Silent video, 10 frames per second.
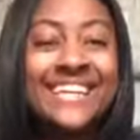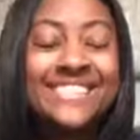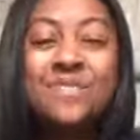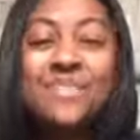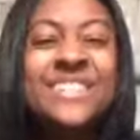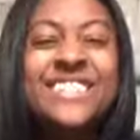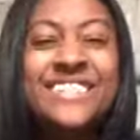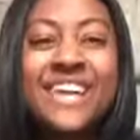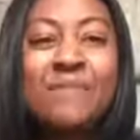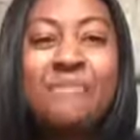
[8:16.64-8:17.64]
something
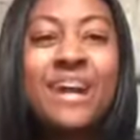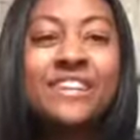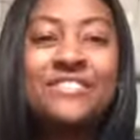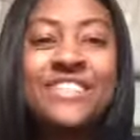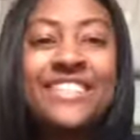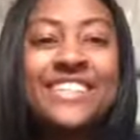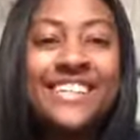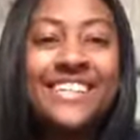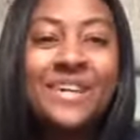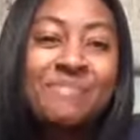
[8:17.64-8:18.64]
good came out of it.
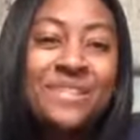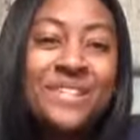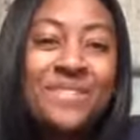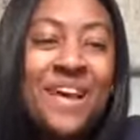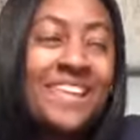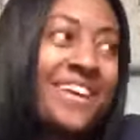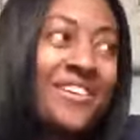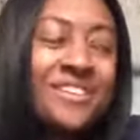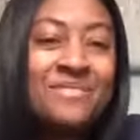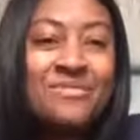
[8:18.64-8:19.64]
And plus, I'm not
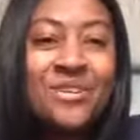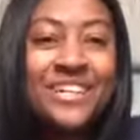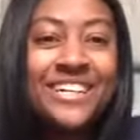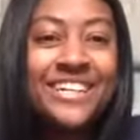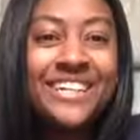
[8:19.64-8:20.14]
there anymore.